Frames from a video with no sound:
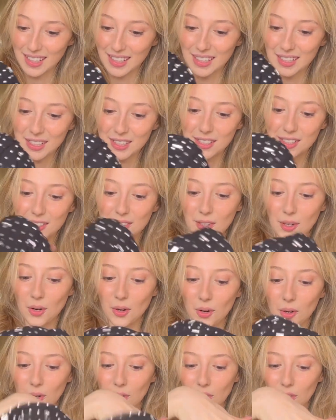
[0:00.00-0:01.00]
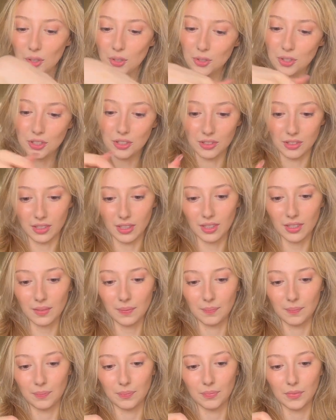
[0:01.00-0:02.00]
So
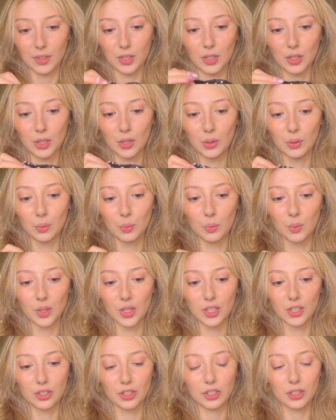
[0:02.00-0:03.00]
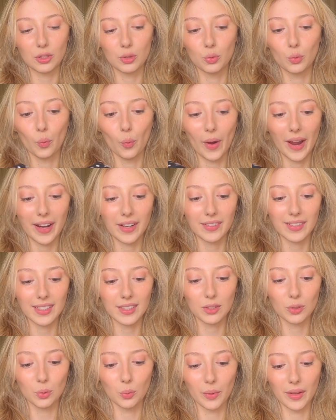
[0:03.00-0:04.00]
usually you would just wear
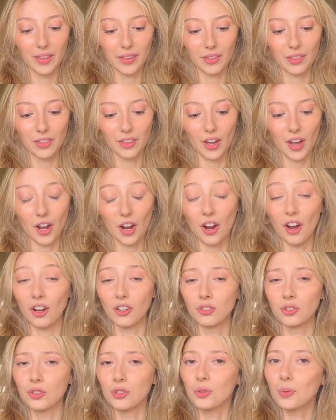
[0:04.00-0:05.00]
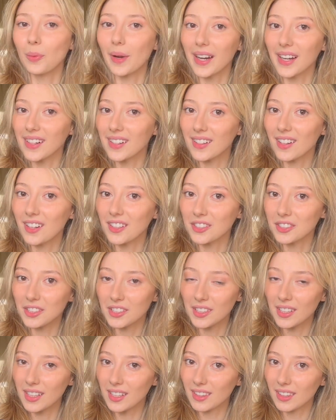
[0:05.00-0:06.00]
it with underwear
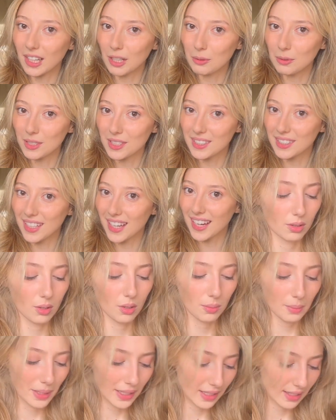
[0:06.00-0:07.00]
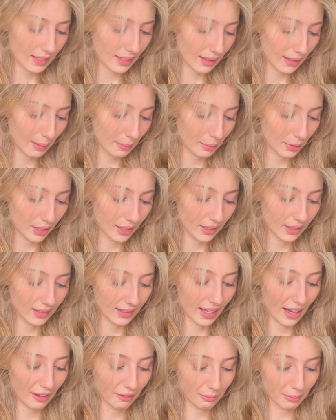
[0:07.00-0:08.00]
underneath, I would say. So many
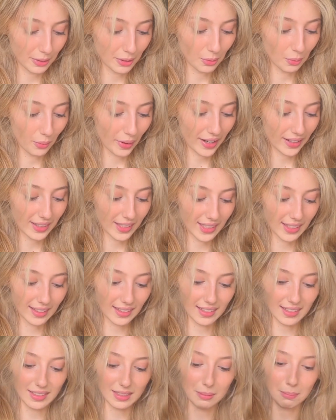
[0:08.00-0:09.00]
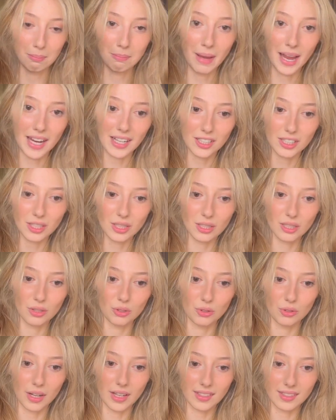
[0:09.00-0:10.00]
celebrities have been wearing these mesh
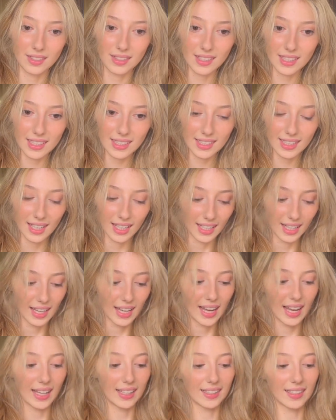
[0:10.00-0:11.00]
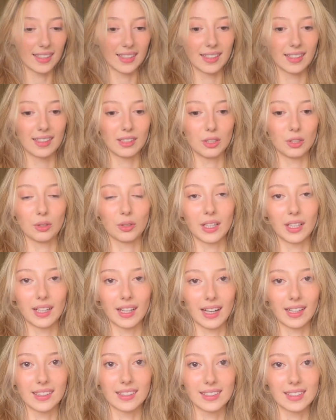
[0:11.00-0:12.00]
dresses, and then you can
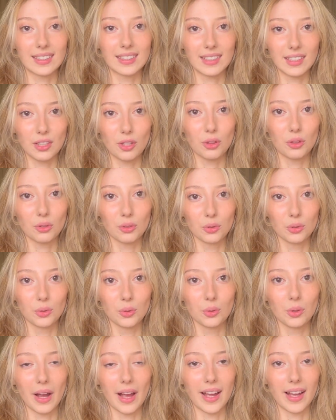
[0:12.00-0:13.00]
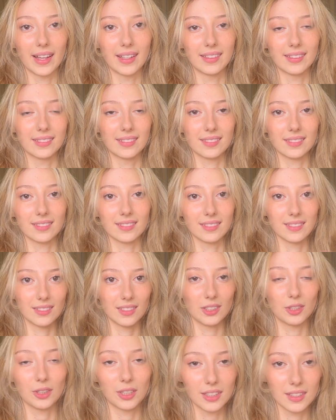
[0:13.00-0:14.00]
kind of see through and
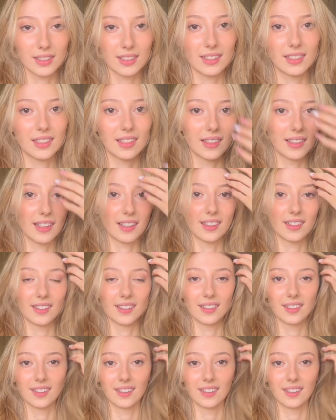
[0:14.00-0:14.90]
you can see their